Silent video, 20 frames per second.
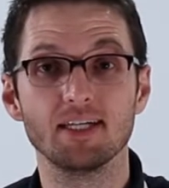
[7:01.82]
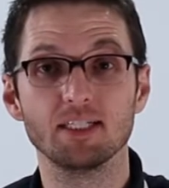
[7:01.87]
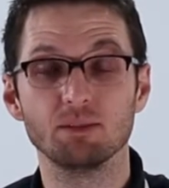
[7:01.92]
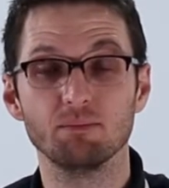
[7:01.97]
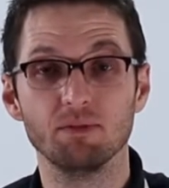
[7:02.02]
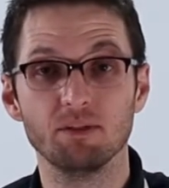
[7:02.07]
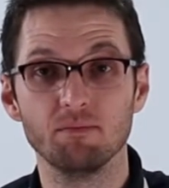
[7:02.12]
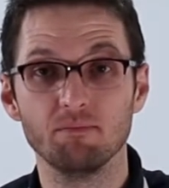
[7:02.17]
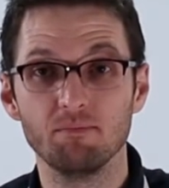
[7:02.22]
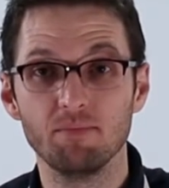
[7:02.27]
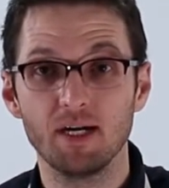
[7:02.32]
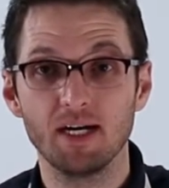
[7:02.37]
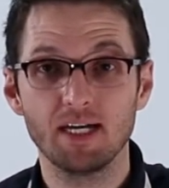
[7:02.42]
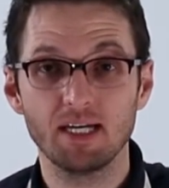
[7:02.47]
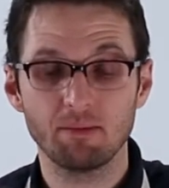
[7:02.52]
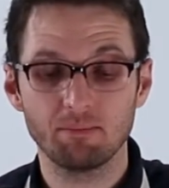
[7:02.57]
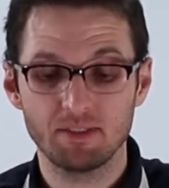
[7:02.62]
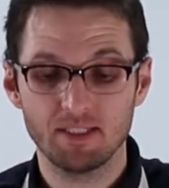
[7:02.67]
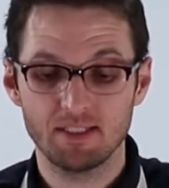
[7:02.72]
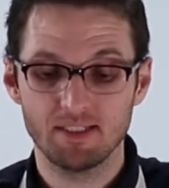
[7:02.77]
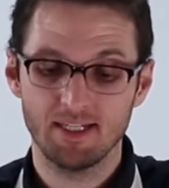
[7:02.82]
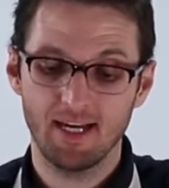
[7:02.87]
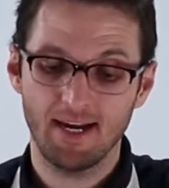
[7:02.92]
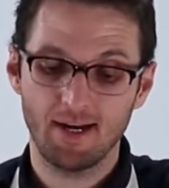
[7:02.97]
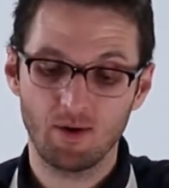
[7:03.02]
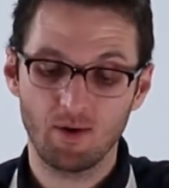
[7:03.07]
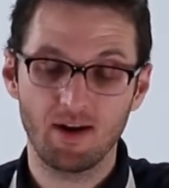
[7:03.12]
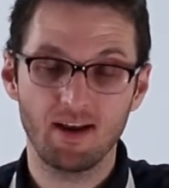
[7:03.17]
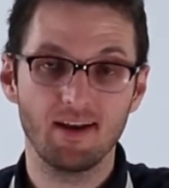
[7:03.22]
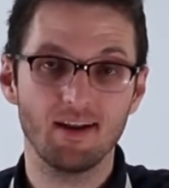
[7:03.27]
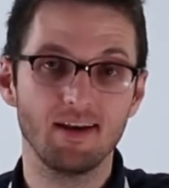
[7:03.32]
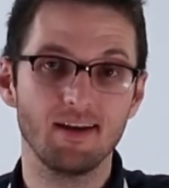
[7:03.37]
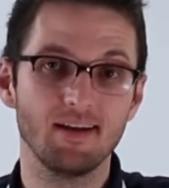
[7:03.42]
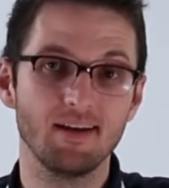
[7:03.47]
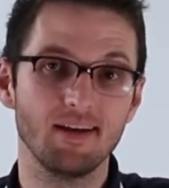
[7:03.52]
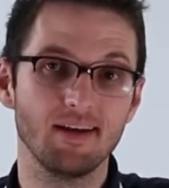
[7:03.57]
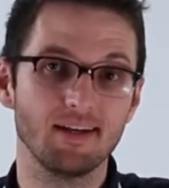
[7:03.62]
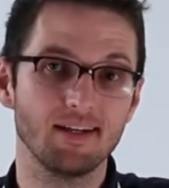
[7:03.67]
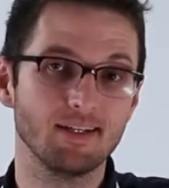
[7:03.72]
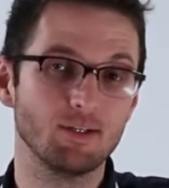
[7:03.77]
has been piped and
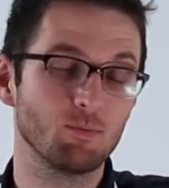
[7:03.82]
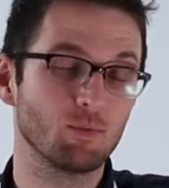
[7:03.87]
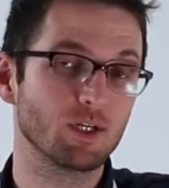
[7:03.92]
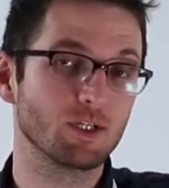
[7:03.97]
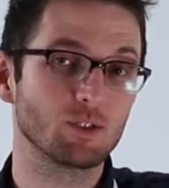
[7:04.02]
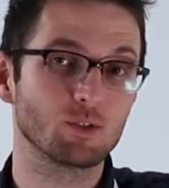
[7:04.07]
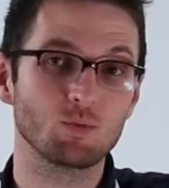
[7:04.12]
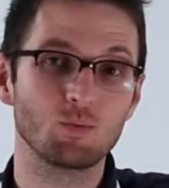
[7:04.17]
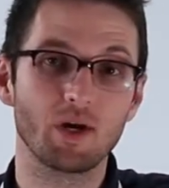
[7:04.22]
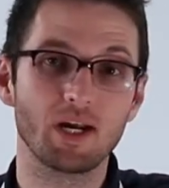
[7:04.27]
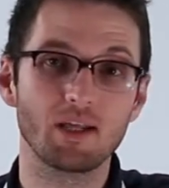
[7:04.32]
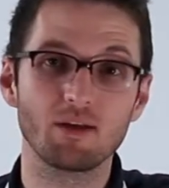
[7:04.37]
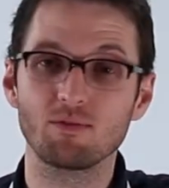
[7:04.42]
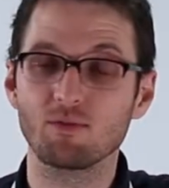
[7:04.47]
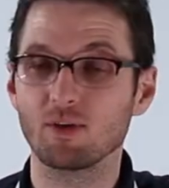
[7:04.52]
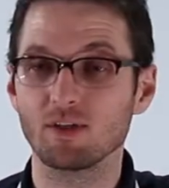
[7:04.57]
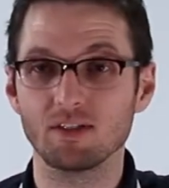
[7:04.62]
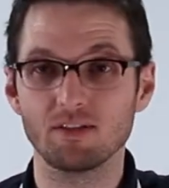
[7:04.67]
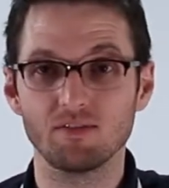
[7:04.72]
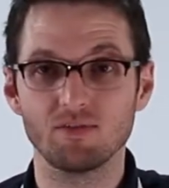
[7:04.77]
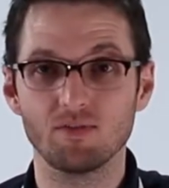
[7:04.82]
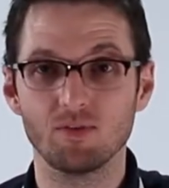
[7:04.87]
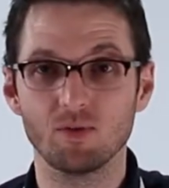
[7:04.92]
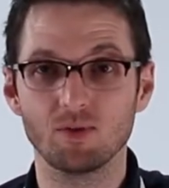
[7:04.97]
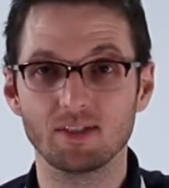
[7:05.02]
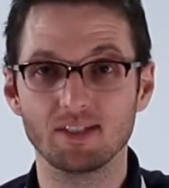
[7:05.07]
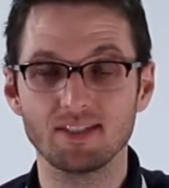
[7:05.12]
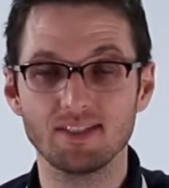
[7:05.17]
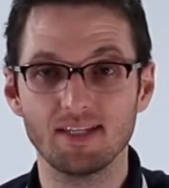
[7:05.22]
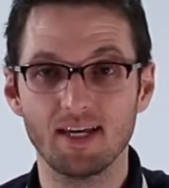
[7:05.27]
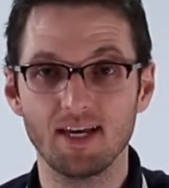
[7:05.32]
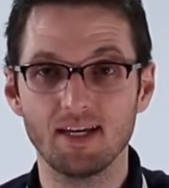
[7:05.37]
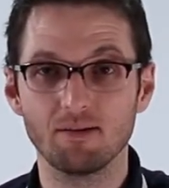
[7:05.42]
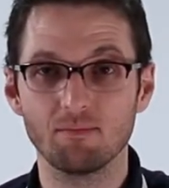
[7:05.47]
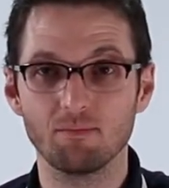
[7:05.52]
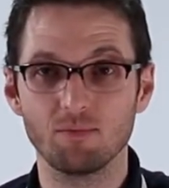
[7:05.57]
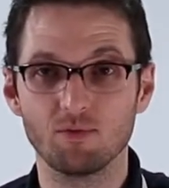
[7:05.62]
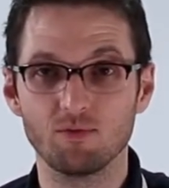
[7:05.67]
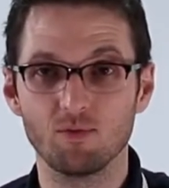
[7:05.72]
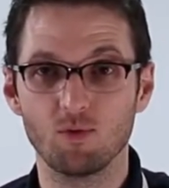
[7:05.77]
decorated, and we're just waiting for it to fully
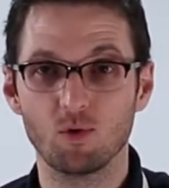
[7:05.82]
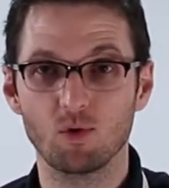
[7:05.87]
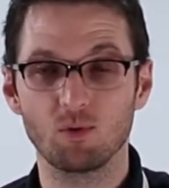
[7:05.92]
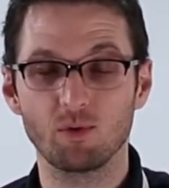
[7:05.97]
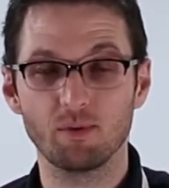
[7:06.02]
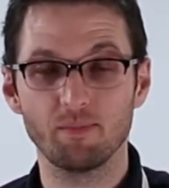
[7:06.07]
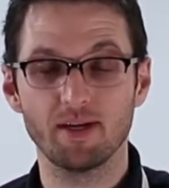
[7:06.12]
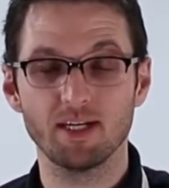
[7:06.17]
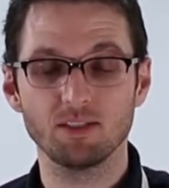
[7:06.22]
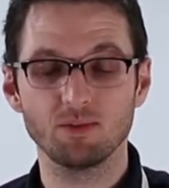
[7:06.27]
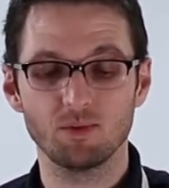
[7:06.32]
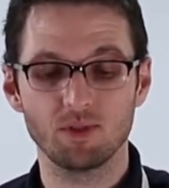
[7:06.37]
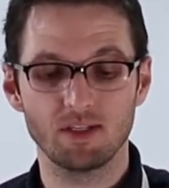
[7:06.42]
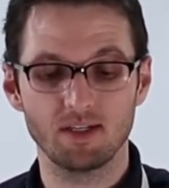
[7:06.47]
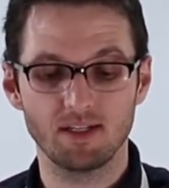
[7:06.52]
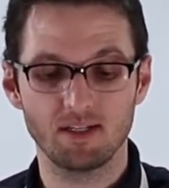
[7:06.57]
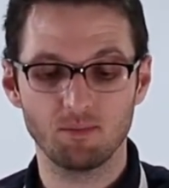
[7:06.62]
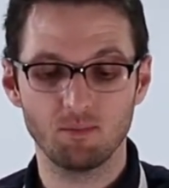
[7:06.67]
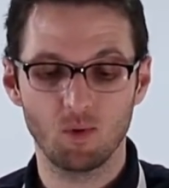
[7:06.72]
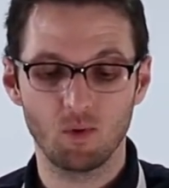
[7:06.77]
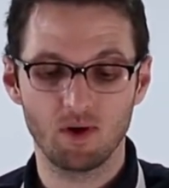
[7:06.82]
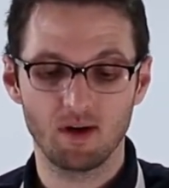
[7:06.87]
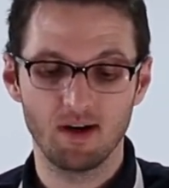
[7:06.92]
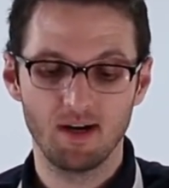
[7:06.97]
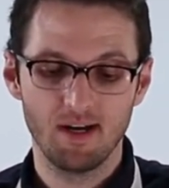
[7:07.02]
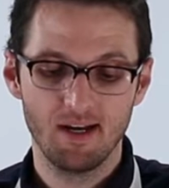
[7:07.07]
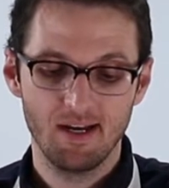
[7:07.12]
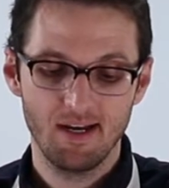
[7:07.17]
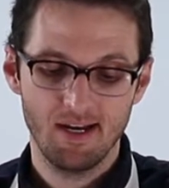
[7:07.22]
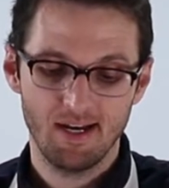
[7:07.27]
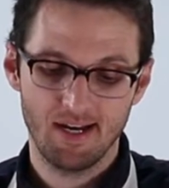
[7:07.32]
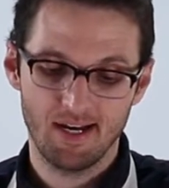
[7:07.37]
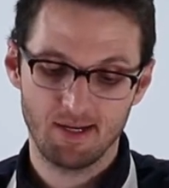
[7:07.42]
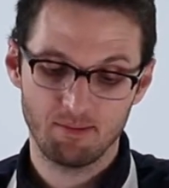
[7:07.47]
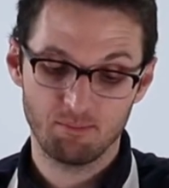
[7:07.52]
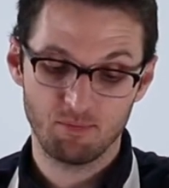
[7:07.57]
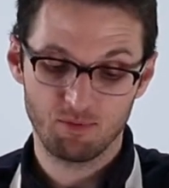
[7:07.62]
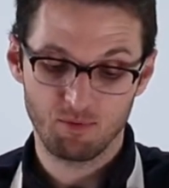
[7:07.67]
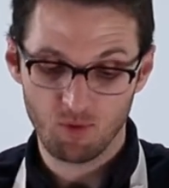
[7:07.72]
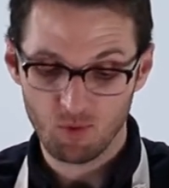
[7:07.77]
set before we mess with it anymore,
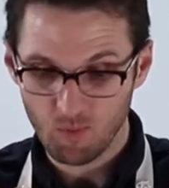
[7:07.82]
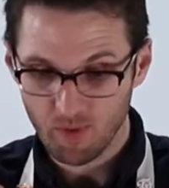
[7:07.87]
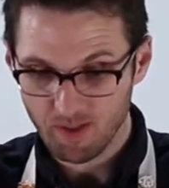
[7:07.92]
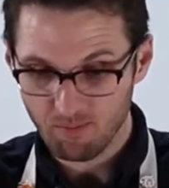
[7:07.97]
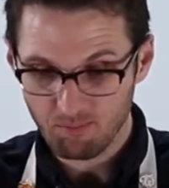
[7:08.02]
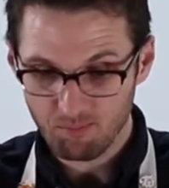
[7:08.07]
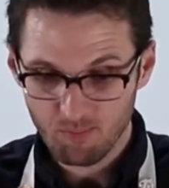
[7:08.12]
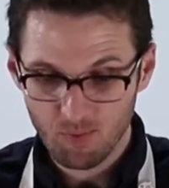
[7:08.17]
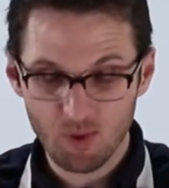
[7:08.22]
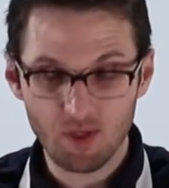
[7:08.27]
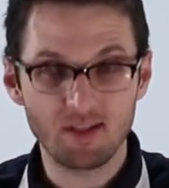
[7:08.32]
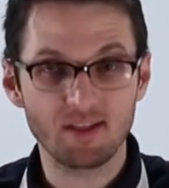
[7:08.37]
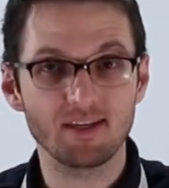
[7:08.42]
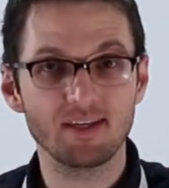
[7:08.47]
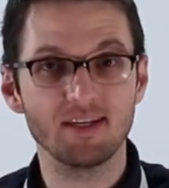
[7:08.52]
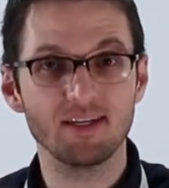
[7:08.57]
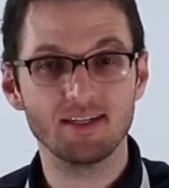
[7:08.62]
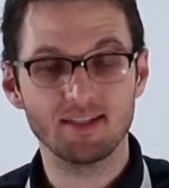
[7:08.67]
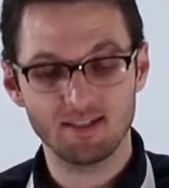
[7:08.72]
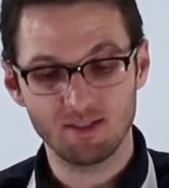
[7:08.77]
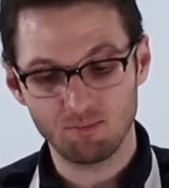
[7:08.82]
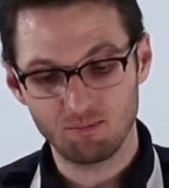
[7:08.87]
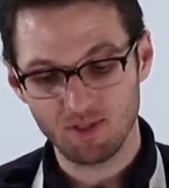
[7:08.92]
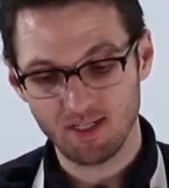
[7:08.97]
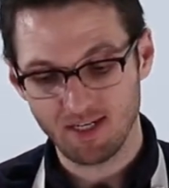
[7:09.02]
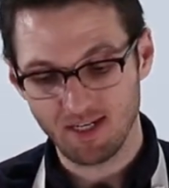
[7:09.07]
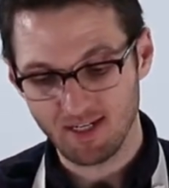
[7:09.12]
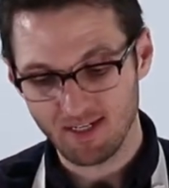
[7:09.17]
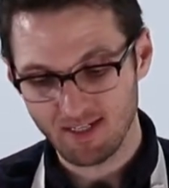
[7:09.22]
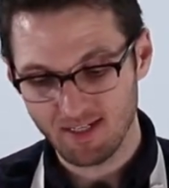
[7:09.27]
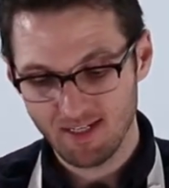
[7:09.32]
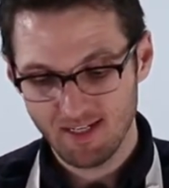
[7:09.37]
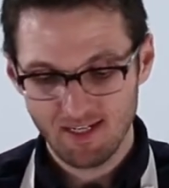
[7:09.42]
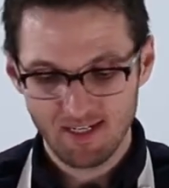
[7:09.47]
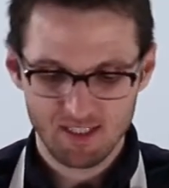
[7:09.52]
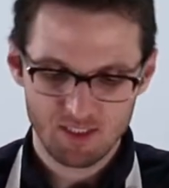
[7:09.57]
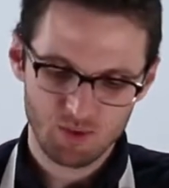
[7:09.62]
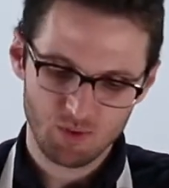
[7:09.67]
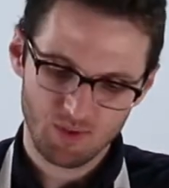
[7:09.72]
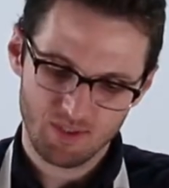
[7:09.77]
before we put in the guillotine blade
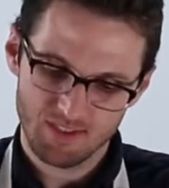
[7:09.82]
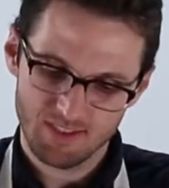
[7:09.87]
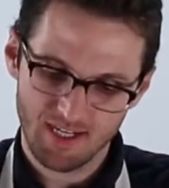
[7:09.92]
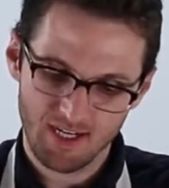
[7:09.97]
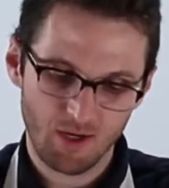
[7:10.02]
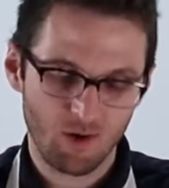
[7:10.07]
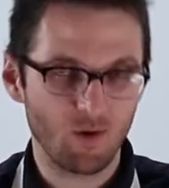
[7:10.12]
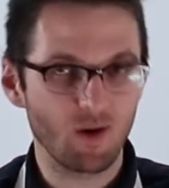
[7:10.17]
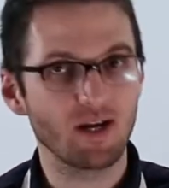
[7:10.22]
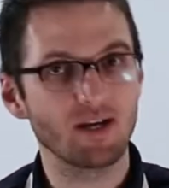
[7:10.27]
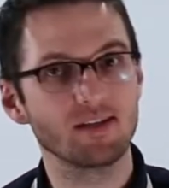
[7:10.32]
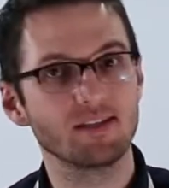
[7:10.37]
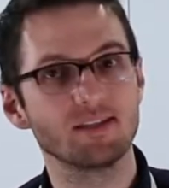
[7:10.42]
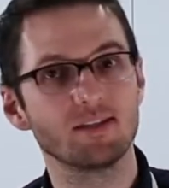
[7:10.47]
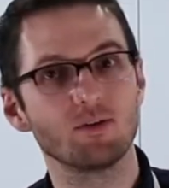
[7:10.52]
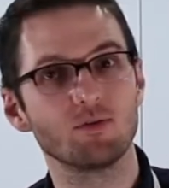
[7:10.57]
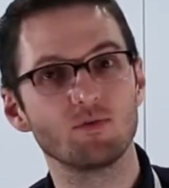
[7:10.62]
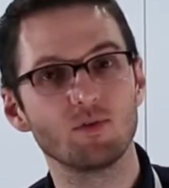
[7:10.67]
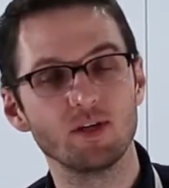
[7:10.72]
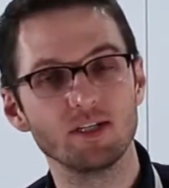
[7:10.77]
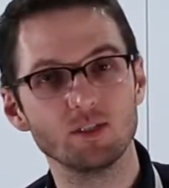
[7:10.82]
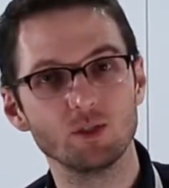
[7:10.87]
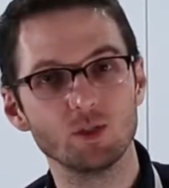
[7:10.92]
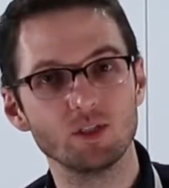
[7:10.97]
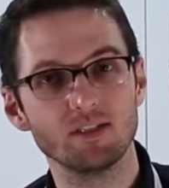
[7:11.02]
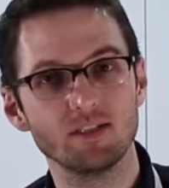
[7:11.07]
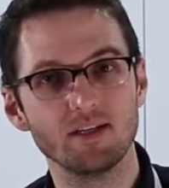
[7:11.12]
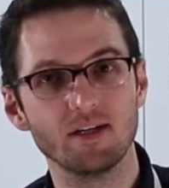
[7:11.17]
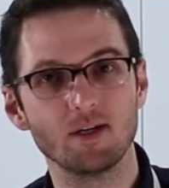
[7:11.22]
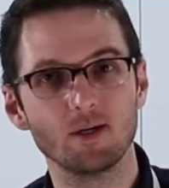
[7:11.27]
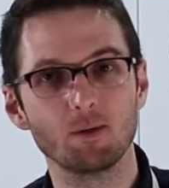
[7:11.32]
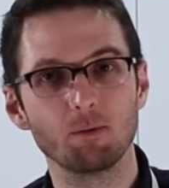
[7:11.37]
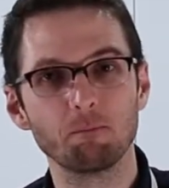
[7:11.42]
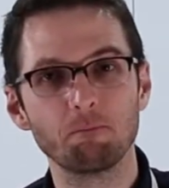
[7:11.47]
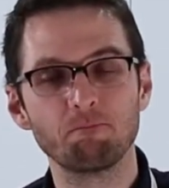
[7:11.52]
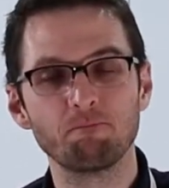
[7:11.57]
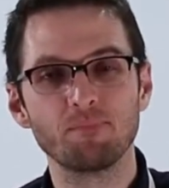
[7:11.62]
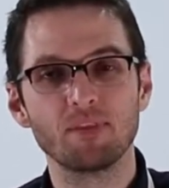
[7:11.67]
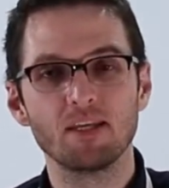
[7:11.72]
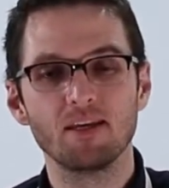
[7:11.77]
and sort of decorate the fringes here.